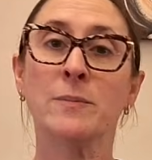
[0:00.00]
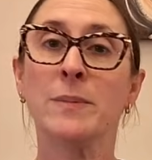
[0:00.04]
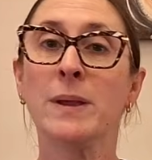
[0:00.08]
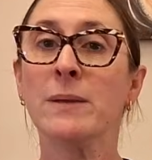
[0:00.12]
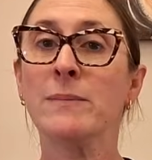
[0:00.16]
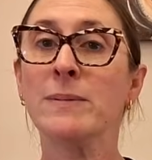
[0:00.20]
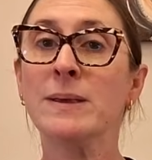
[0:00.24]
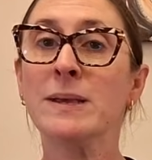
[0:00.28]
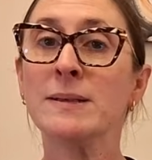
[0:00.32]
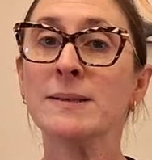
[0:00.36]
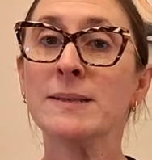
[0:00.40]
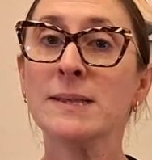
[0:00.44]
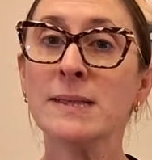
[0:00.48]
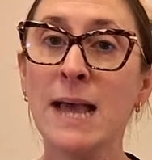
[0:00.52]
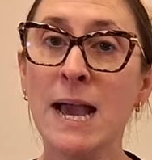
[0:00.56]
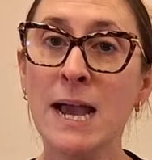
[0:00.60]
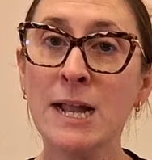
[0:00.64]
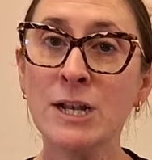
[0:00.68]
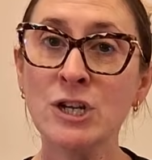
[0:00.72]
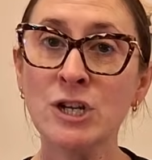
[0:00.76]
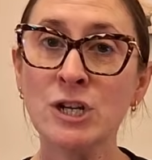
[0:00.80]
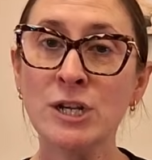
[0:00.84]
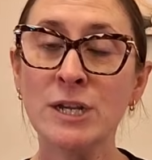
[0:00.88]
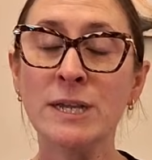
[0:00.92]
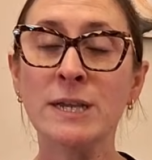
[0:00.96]
your baby is
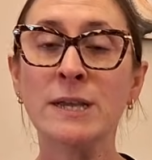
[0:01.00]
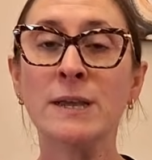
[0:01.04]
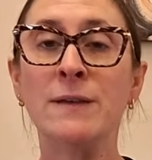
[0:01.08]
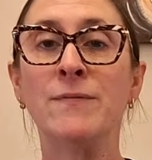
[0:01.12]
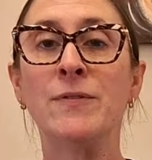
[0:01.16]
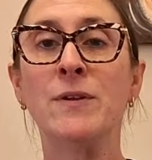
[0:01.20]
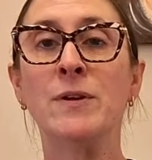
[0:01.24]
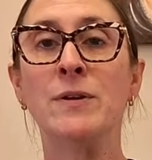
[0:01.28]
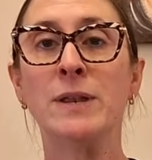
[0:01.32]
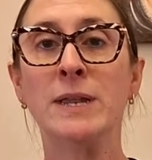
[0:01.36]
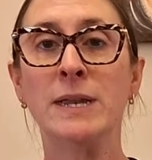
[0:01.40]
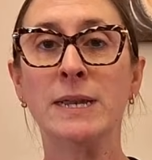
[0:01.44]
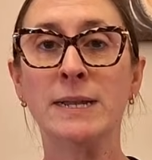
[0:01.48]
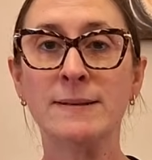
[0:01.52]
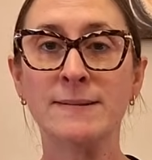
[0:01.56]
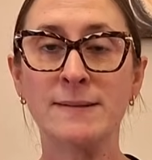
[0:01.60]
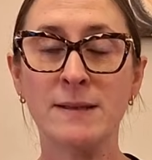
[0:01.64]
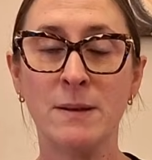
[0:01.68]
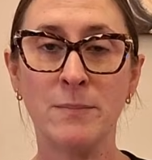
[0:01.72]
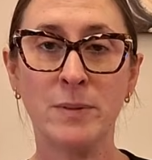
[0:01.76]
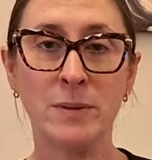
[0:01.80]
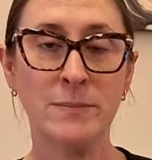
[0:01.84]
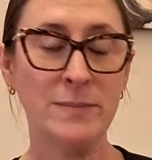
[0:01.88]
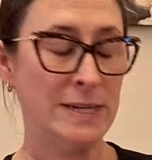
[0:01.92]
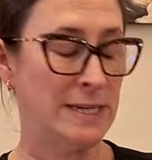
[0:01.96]
latching, if they're needing
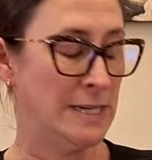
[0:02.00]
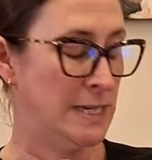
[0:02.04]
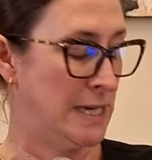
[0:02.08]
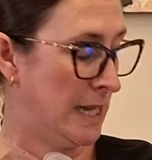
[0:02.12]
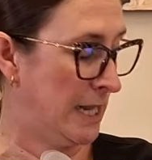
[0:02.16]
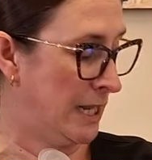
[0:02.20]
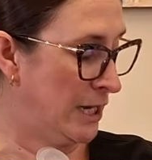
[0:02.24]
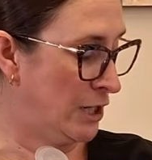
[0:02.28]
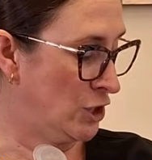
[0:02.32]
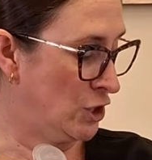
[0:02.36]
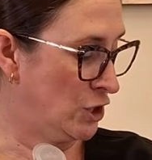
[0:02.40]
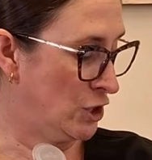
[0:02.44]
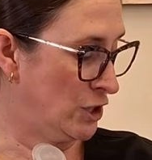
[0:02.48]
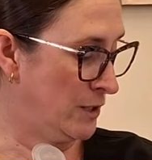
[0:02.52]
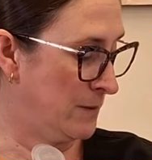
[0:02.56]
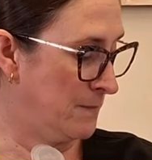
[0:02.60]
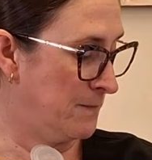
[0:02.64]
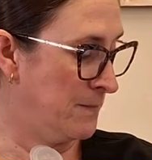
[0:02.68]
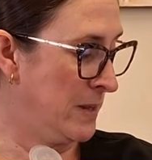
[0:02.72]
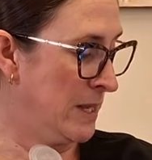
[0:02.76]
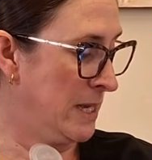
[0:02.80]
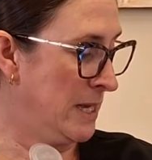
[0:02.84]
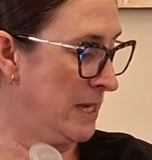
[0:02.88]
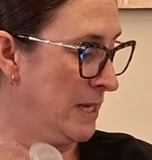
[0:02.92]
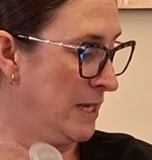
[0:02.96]

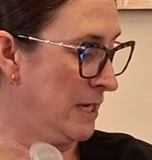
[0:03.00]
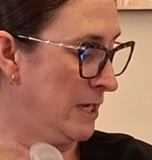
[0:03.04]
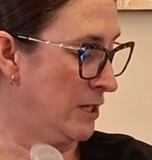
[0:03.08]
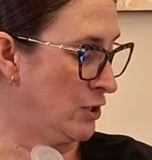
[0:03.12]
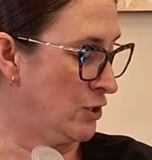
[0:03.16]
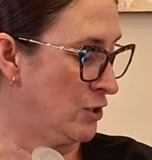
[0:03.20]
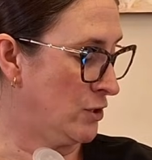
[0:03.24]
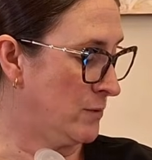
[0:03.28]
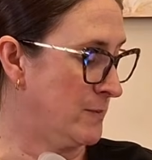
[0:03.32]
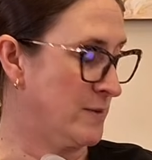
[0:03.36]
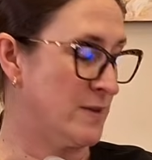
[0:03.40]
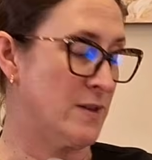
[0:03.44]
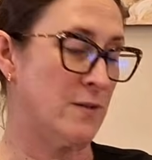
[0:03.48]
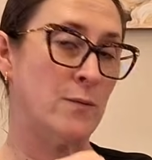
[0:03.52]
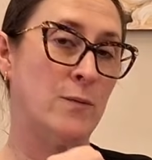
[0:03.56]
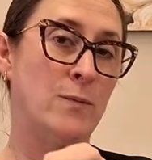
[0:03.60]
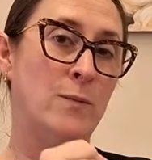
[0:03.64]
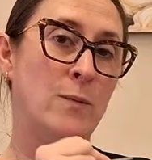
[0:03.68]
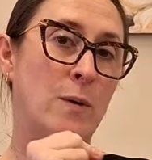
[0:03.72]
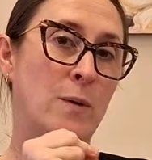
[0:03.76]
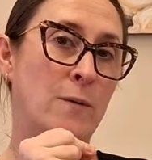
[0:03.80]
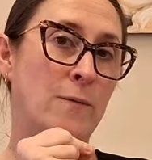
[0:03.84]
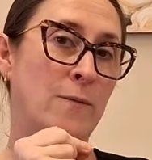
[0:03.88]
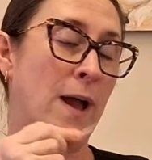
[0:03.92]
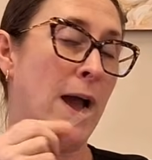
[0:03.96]
supplementation, in terms
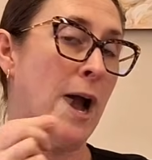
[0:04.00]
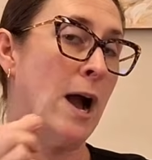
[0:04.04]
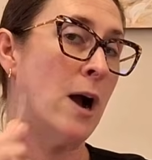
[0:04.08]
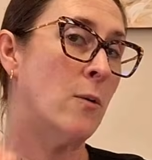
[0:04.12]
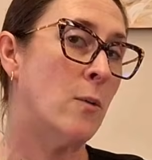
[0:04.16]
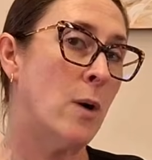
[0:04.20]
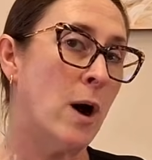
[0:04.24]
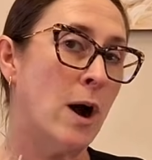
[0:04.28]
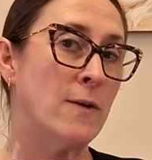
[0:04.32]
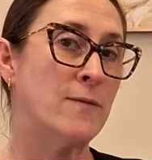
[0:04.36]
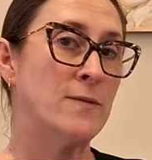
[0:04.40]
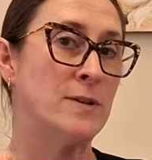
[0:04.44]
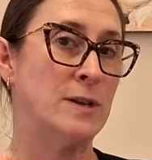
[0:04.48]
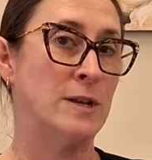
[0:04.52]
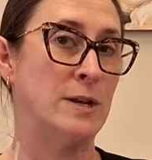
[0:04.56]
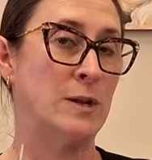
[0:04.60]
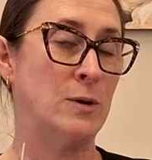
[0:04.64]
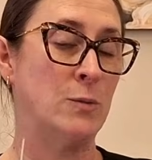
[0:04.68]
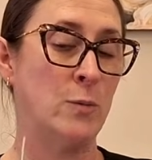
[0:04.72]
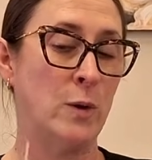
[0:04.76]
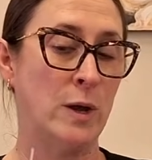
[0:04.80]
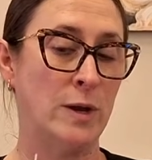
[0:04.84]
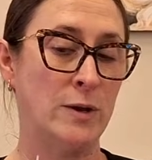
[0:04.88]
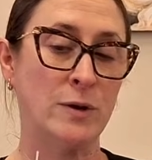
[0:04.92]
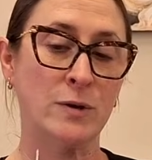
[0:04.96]
of how often
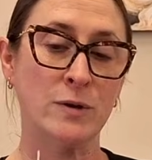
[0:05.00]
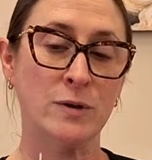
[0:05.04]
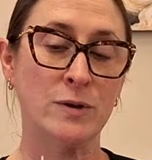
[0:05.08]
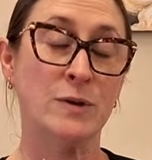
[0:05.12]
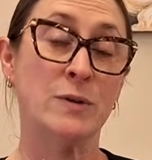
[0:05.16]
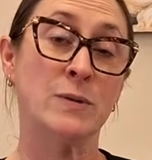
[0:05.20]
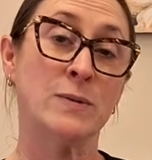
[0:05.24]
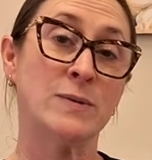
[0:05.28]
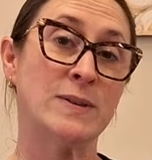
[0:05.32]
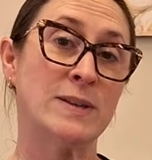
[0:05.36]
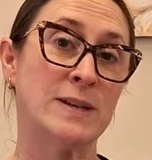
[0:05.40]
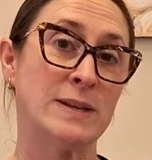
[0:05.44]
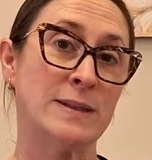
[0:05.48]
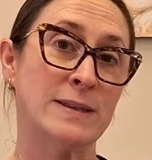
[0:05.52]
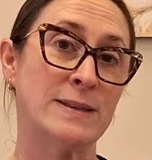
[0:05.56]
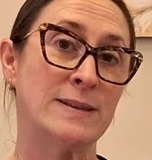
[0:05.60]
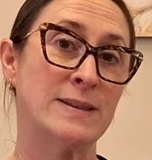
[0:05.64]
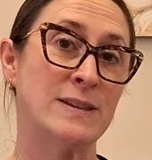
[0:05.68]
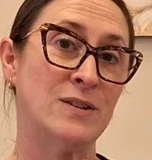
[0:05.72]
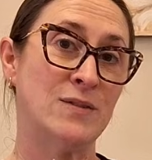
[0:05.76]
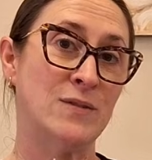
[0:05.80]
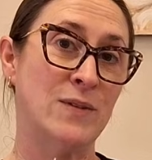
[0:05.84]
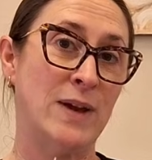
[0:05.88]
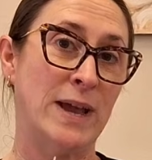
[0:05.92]
and when you're using this